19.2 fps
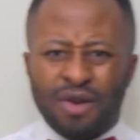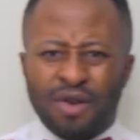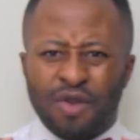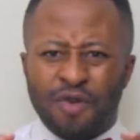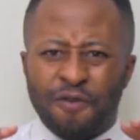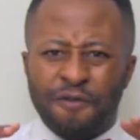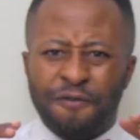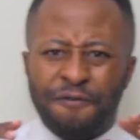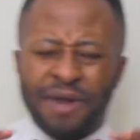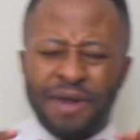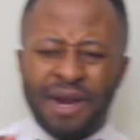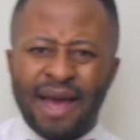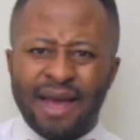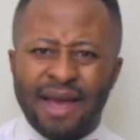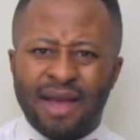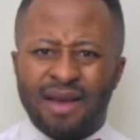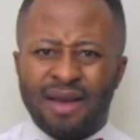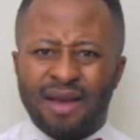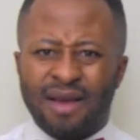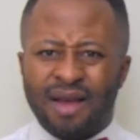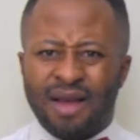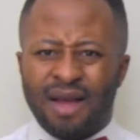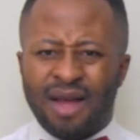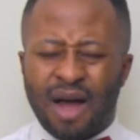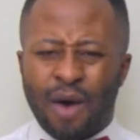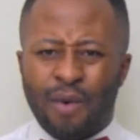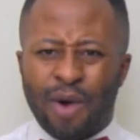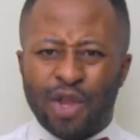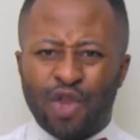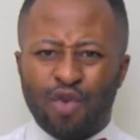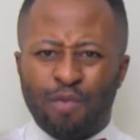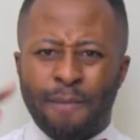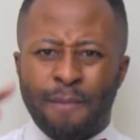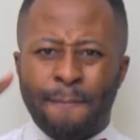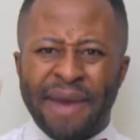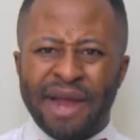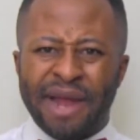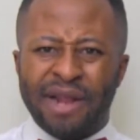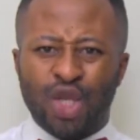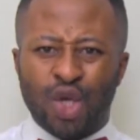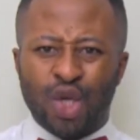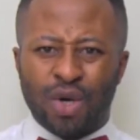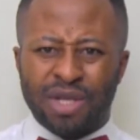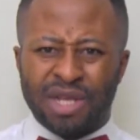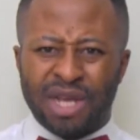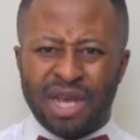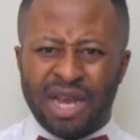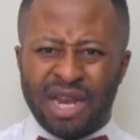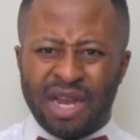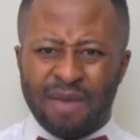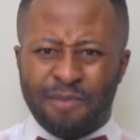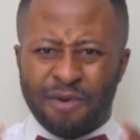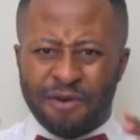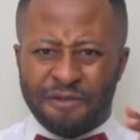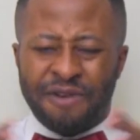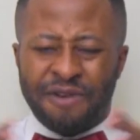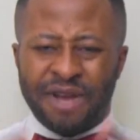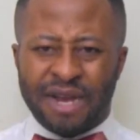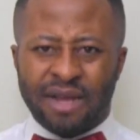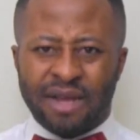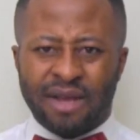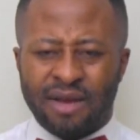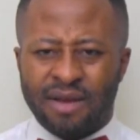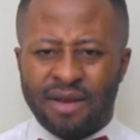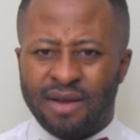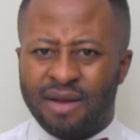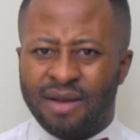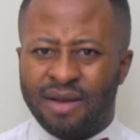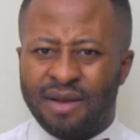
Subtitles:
Do you feel like, I want to be mentored in the prophetic?